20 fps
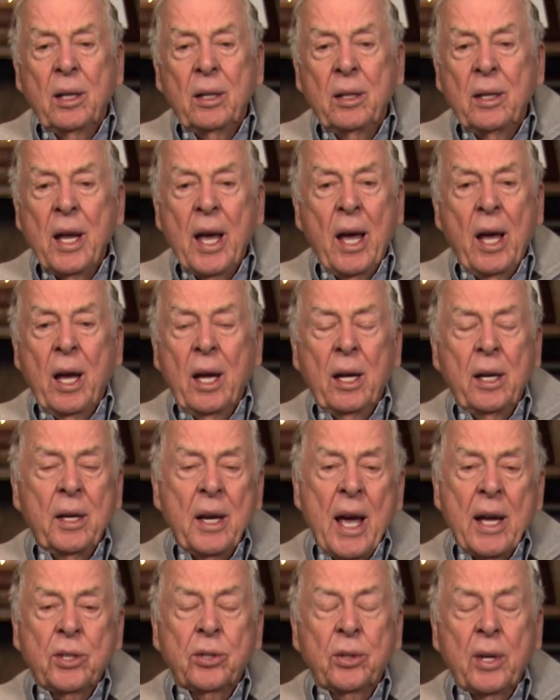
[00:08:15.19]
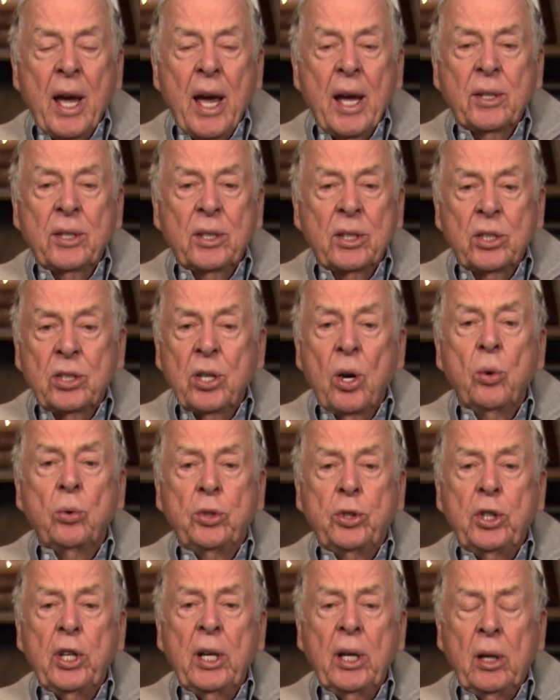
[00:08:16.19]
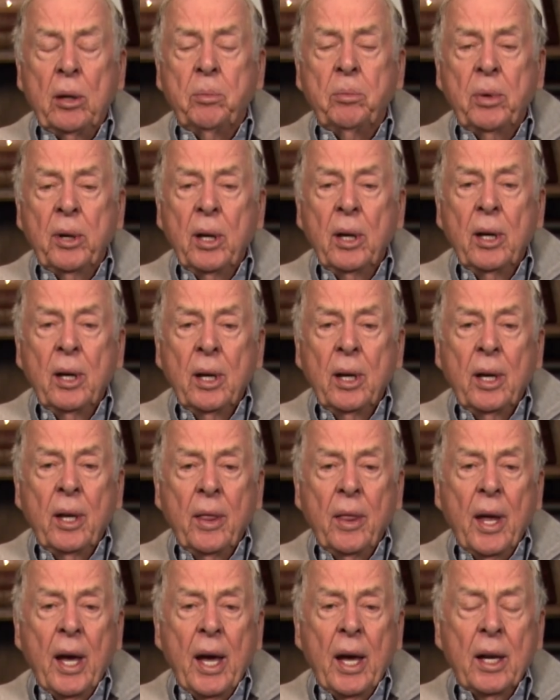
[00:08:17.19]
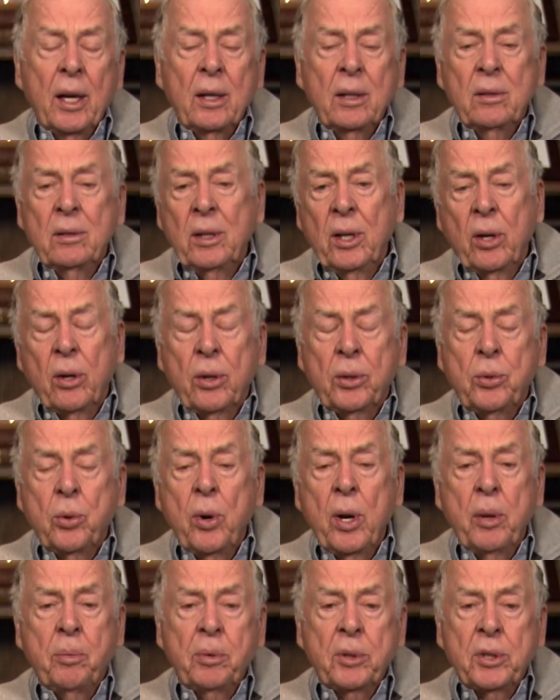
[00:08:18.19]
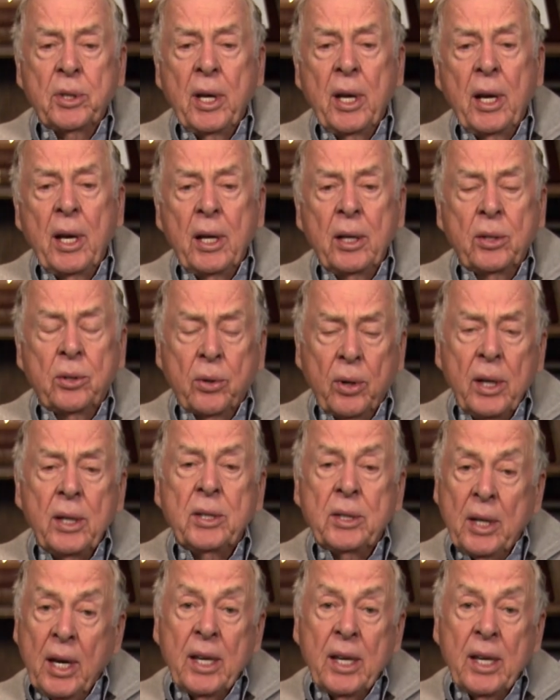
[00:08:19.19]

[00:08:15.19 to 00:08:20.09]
natural gas is so cheap that you know 20% increase.